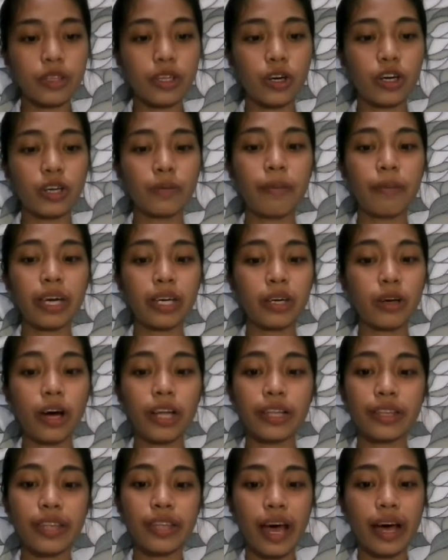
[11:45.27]
or by
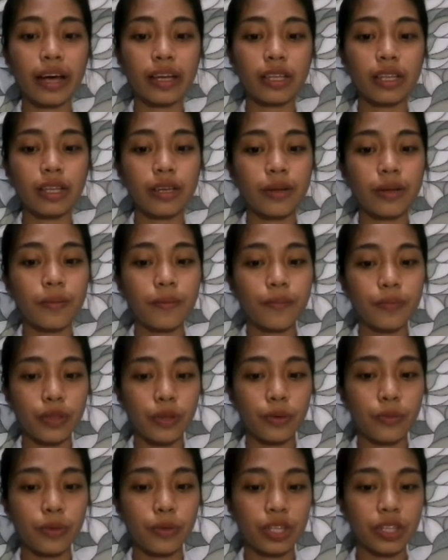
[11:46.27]
contact
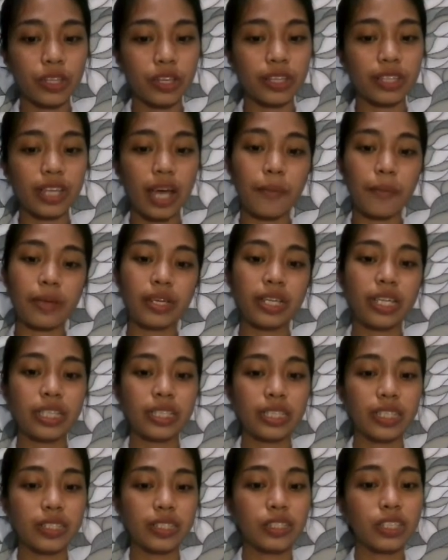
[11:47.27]
with
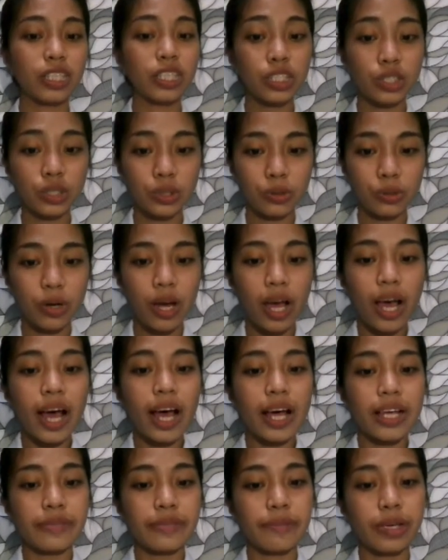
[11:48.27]
contaminated tissue,
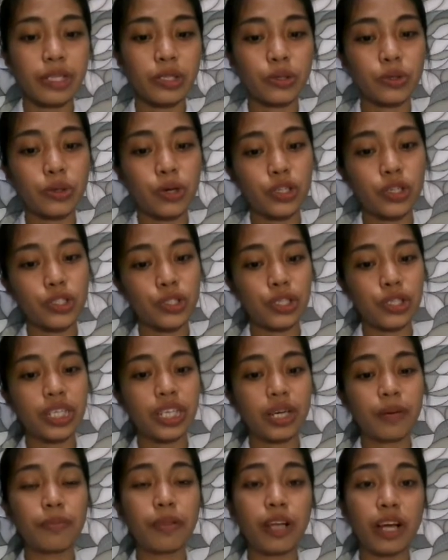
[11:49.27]
as might occur
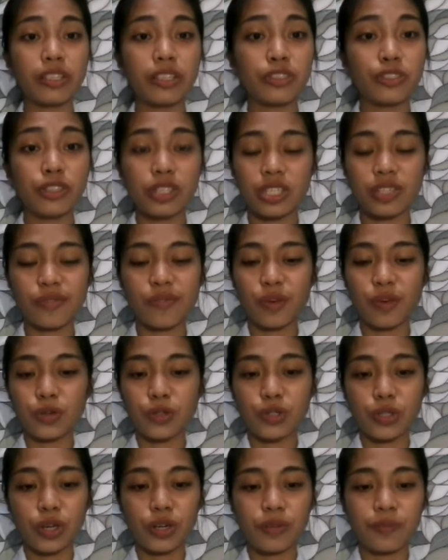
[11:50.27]
during a blood
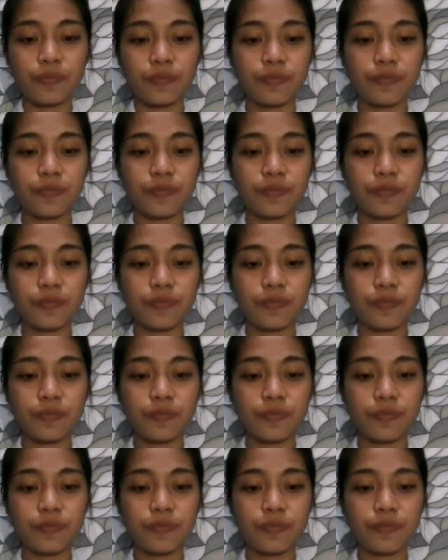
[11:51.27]
transfusion.